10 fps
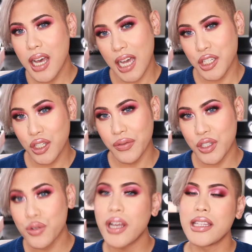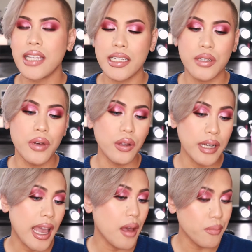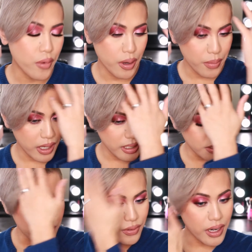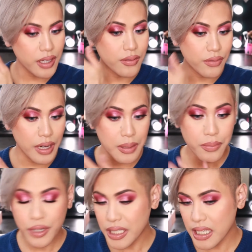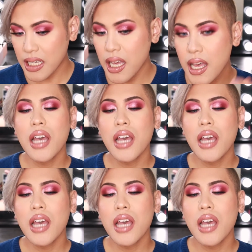I don't know if it's translating well on camera, but it's very, very pretty.